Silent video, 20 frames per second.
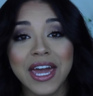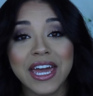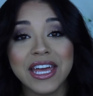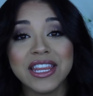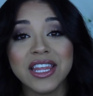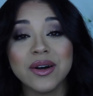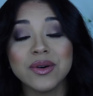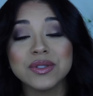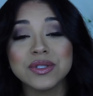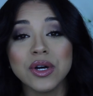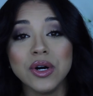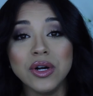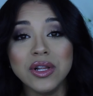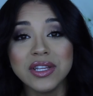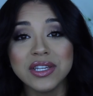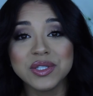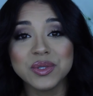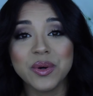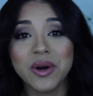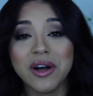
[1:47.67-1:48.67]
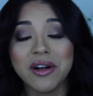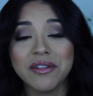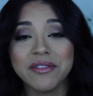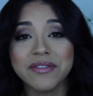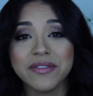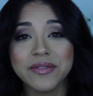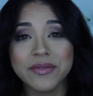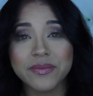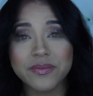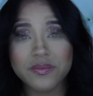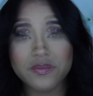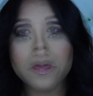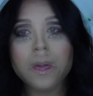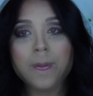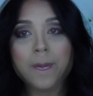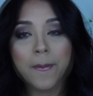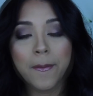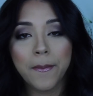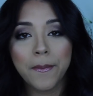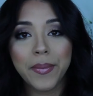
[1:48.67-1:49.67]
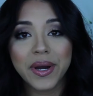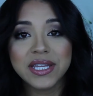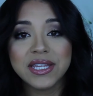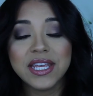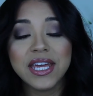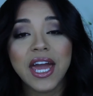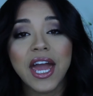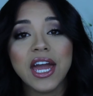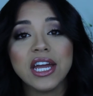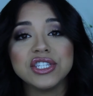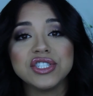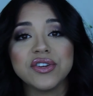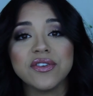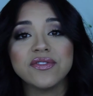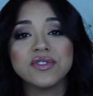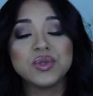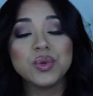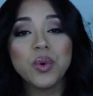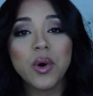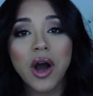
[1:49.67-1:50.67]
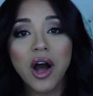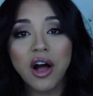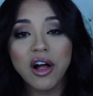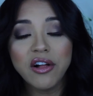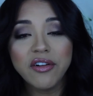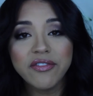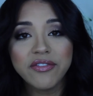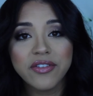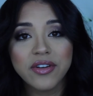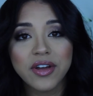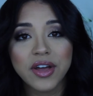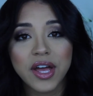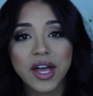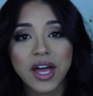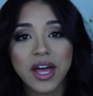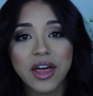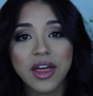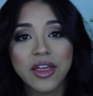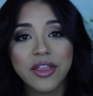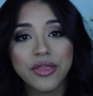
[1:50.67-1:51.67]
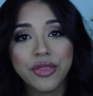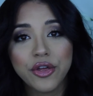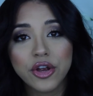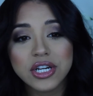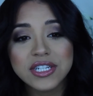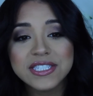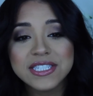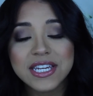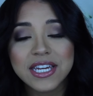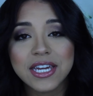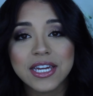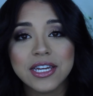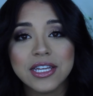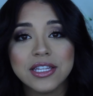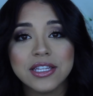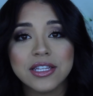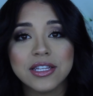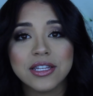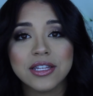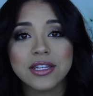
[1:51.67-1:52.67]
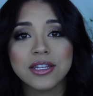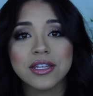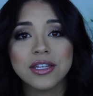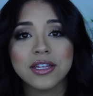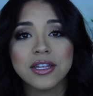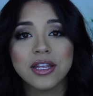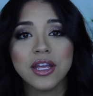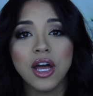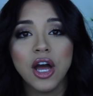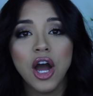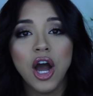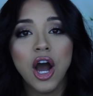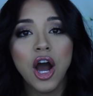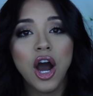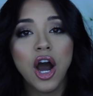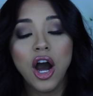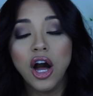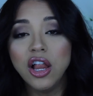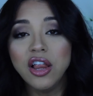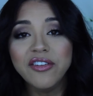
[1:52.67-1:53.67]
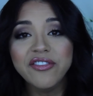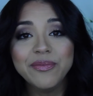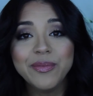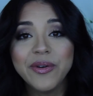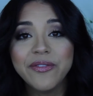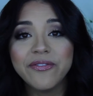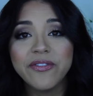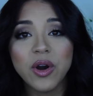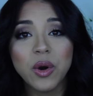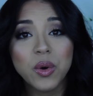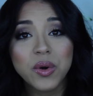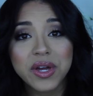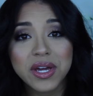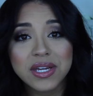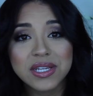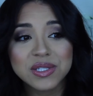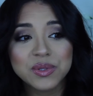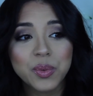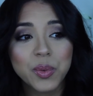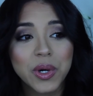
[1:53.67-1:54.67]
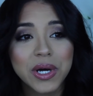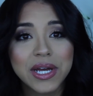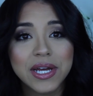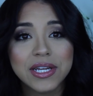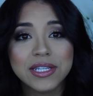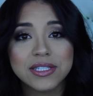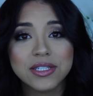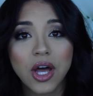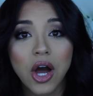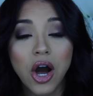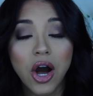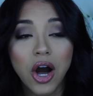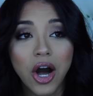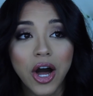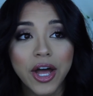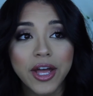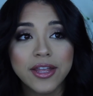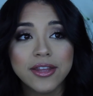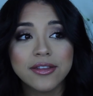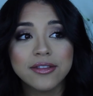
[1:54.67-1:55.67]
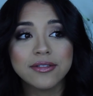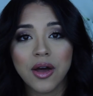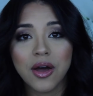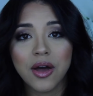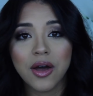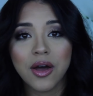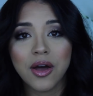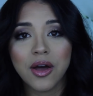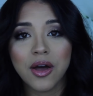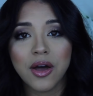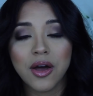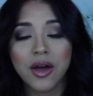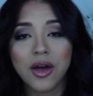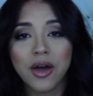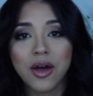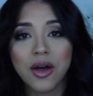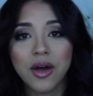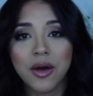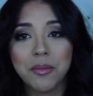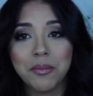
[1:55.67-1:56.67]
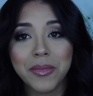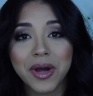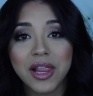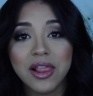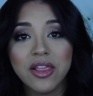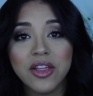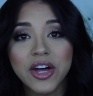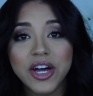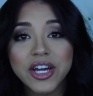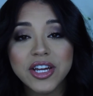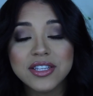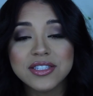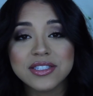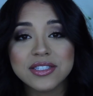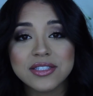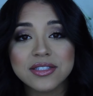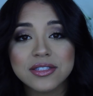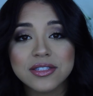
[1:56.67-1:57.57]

And I was only 12. By the age of 12, 13, all of my focus was on my looks,